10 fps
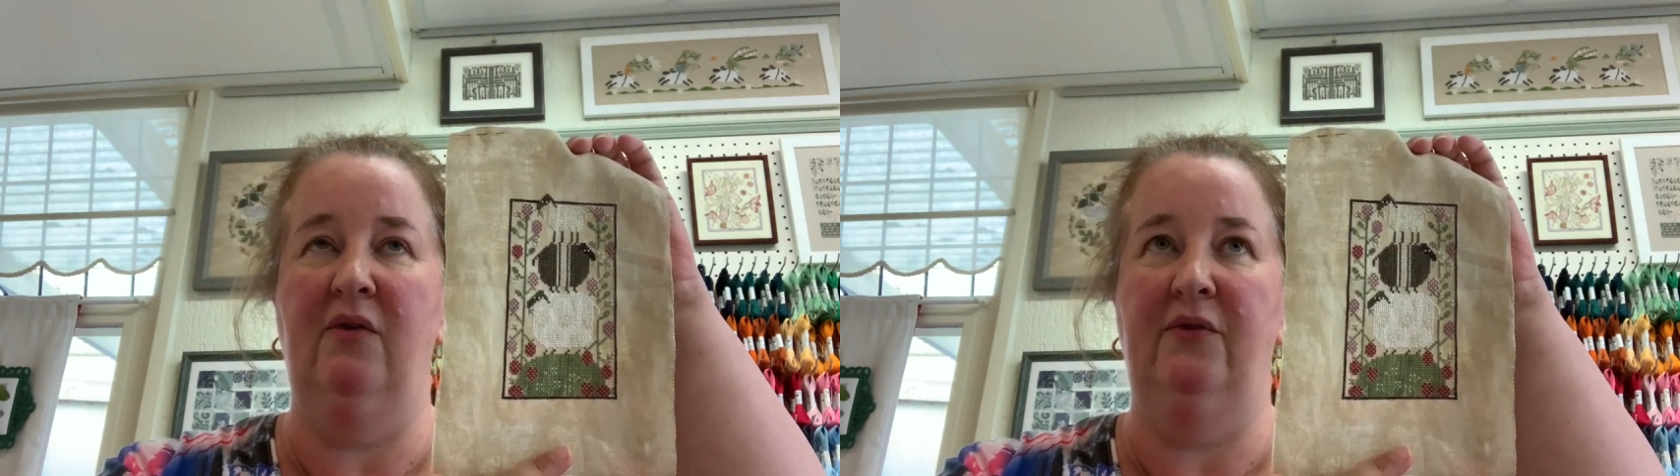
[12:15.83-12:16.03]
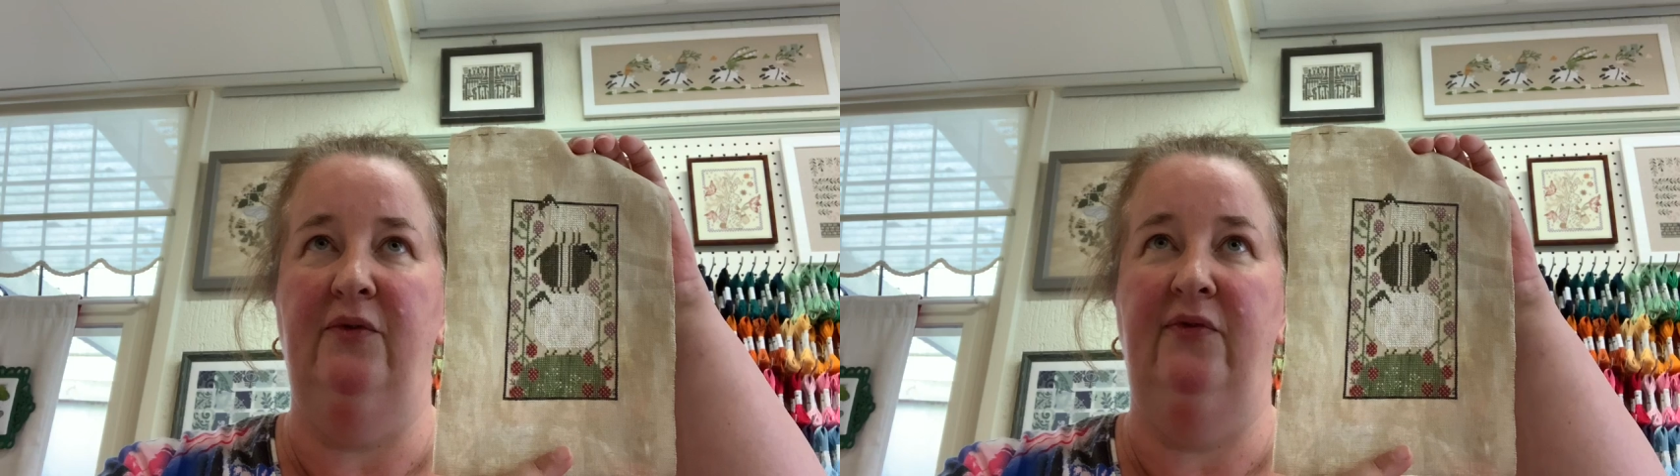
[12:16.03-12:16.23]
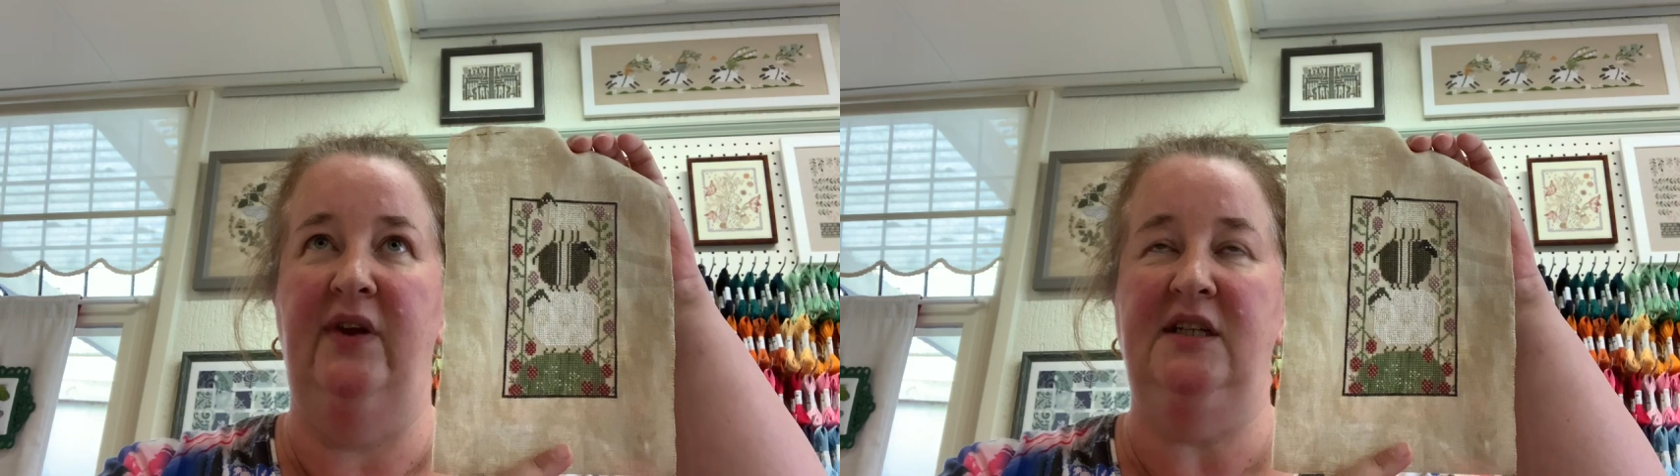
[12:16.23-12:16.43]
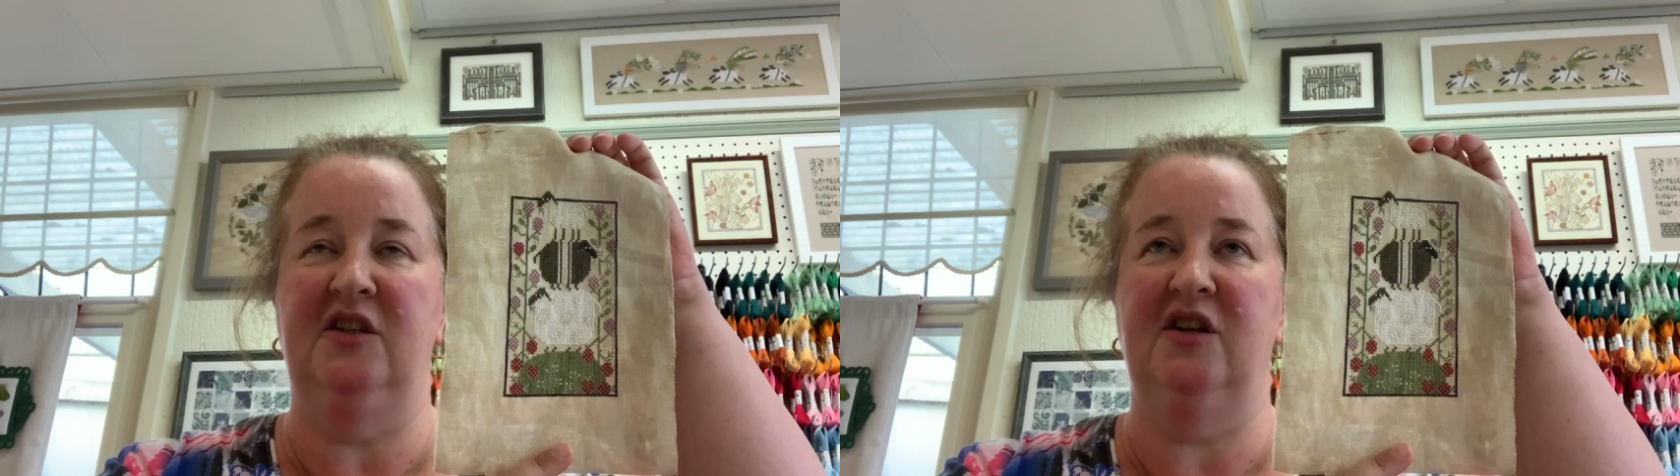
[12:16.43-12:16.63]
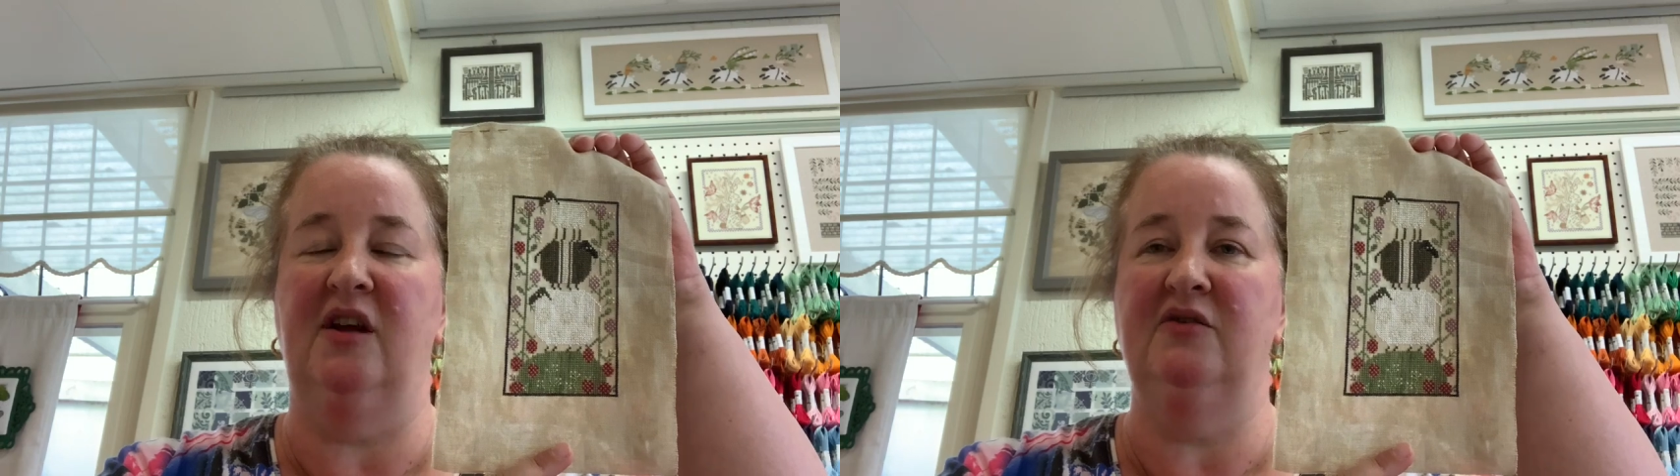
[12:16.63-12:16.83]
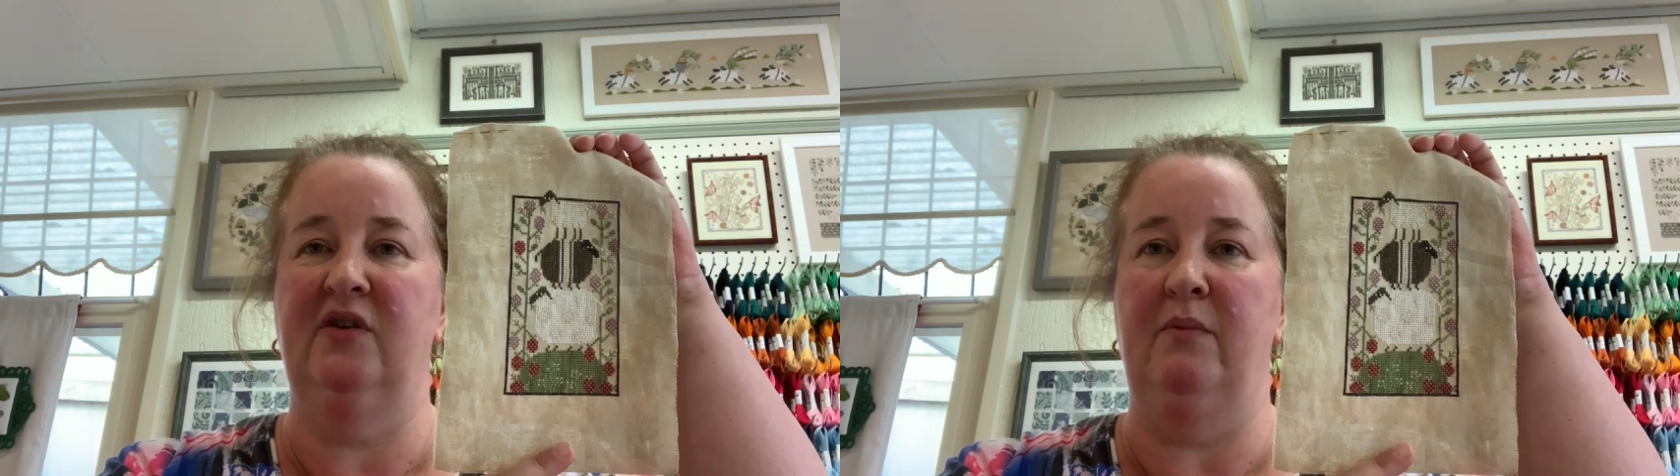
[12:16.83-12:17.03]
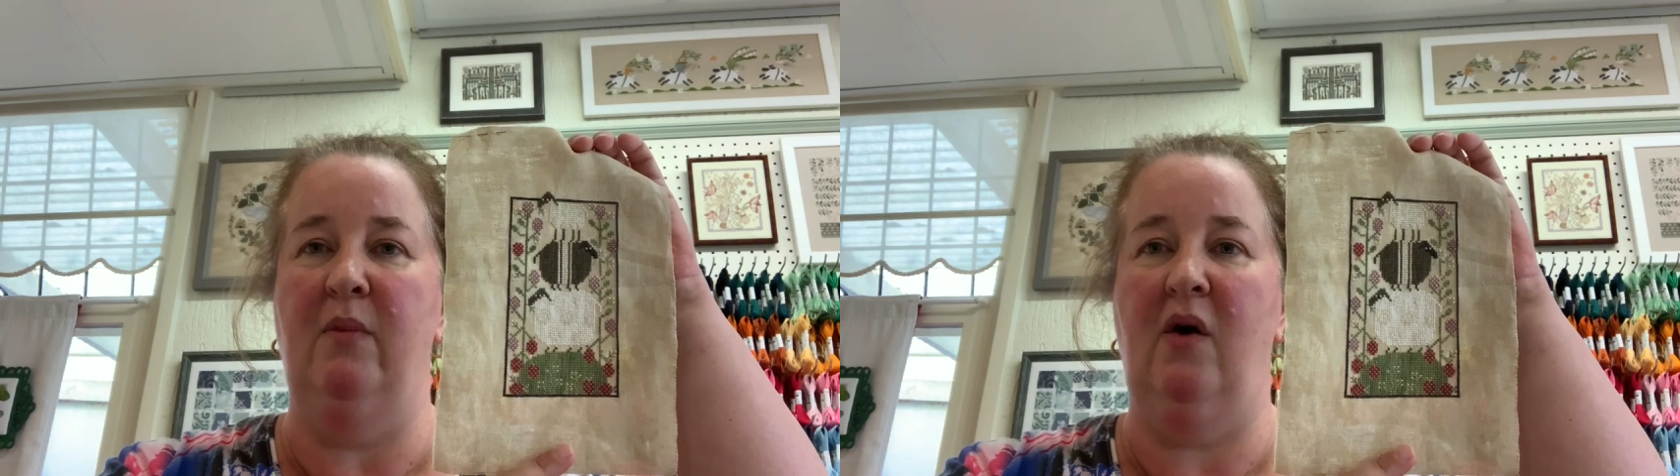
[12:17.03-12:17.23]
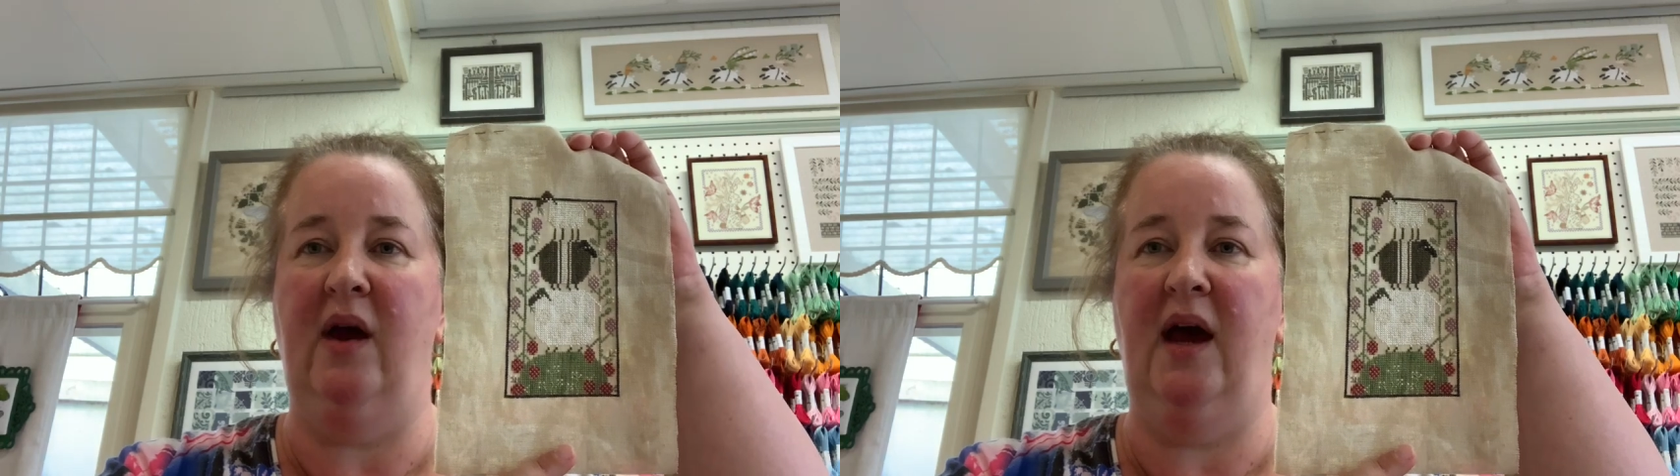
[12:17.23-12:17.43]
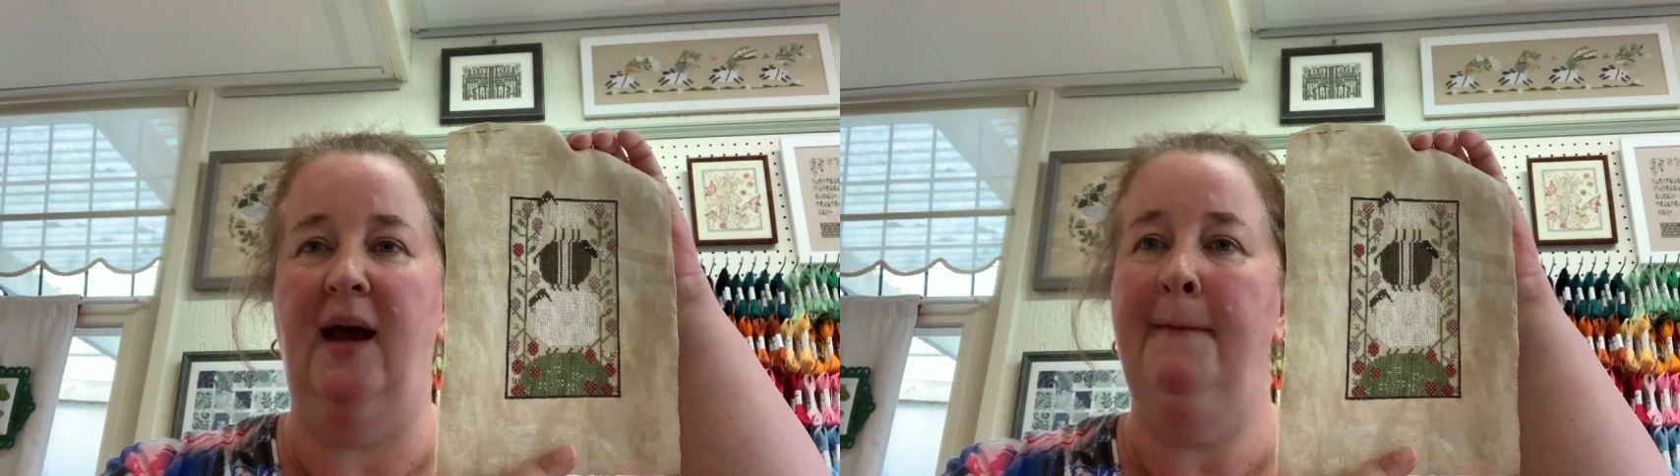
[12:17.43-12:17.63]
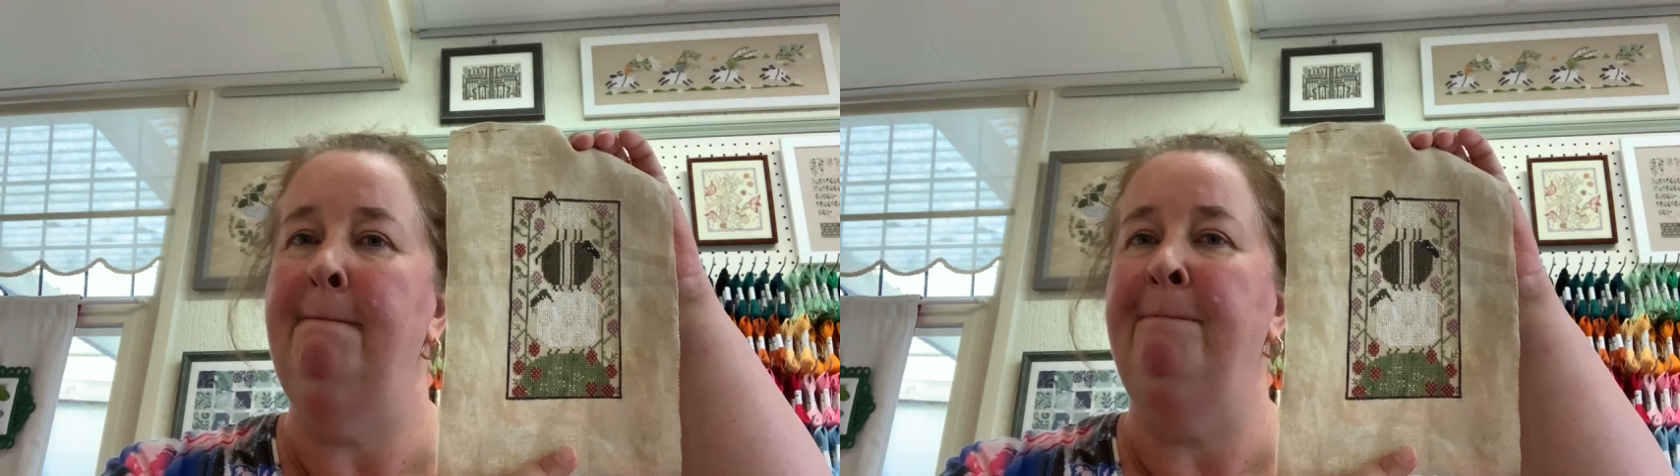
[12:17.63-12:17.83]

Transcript: Vintage Country Mocha.